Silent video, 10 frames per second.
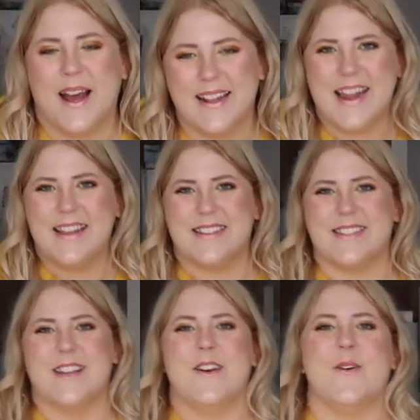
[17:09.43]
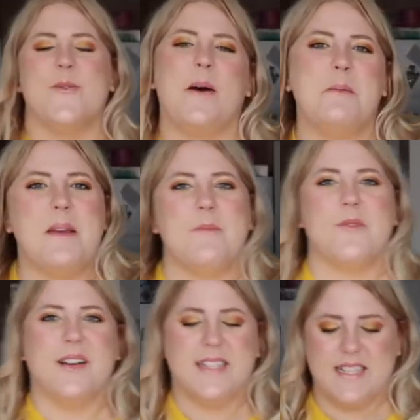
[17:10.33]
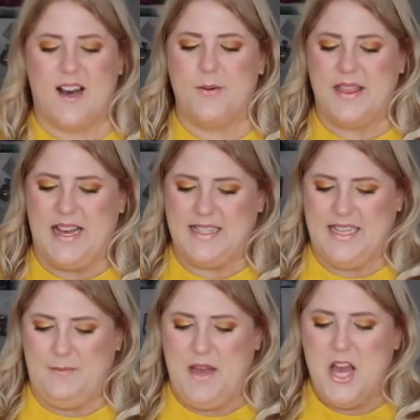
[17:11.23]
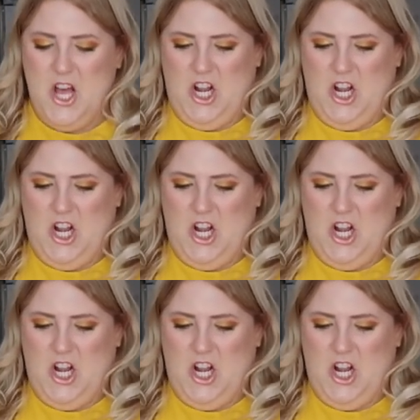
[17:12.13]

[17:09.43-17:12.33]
but not least, what would be a Maurice's haul without some